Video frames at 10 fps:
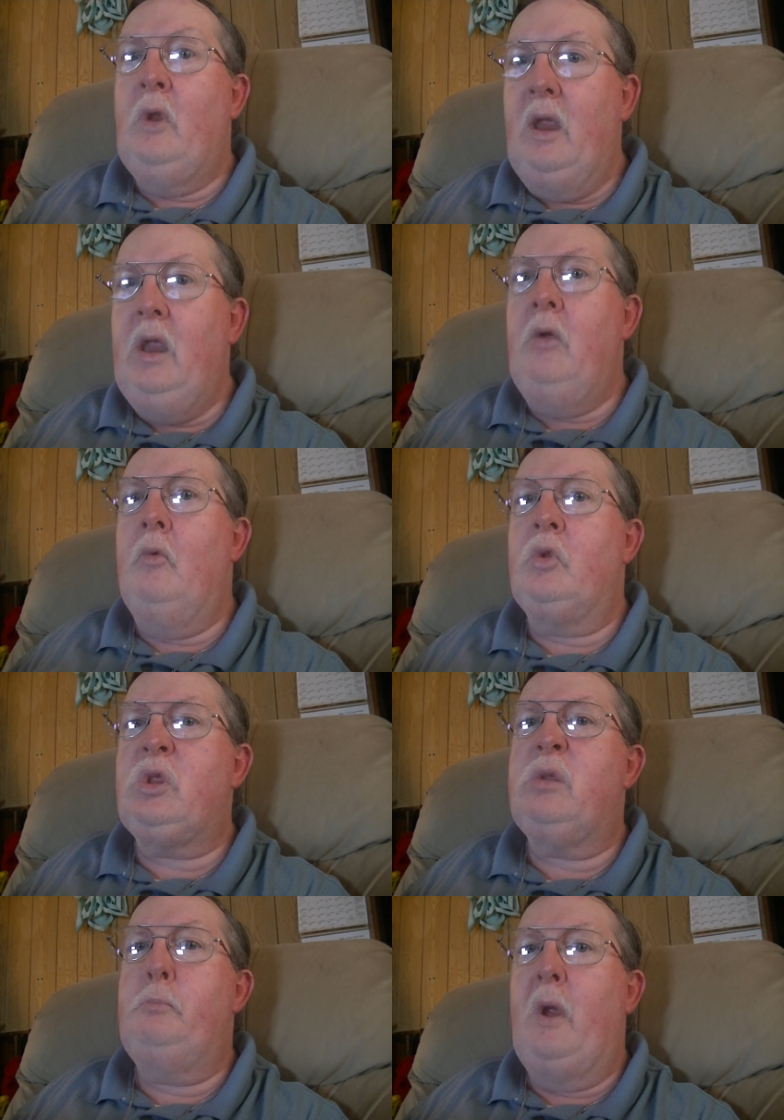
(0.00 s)
the evil
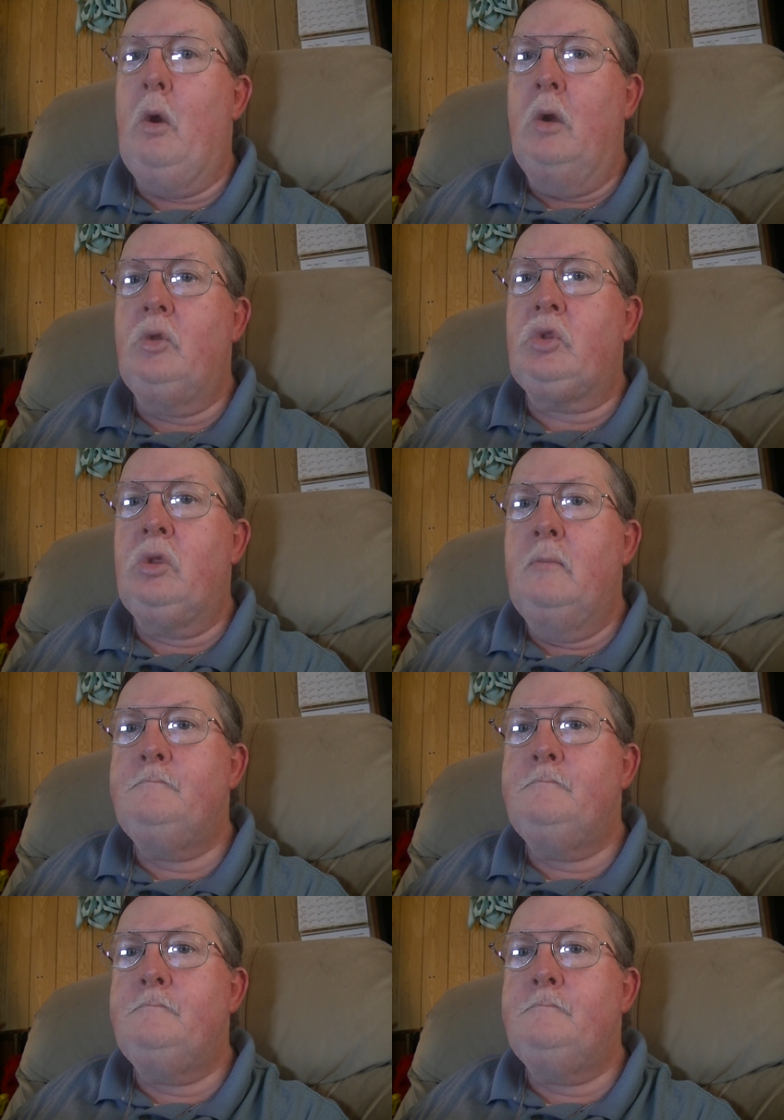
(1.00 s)
spirits